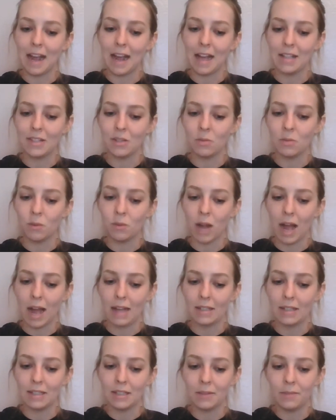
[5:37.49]
as a
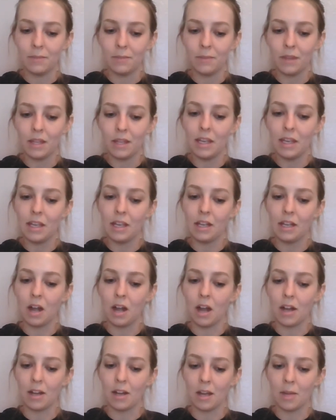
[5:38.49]
rat." He
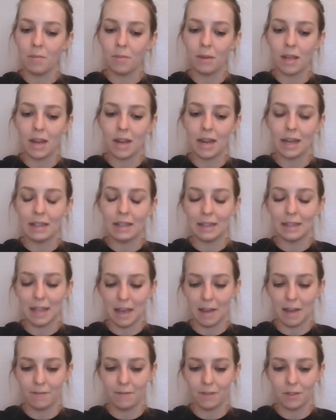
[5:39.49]
got up and
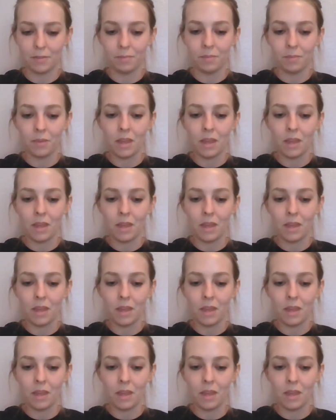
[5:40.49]
left.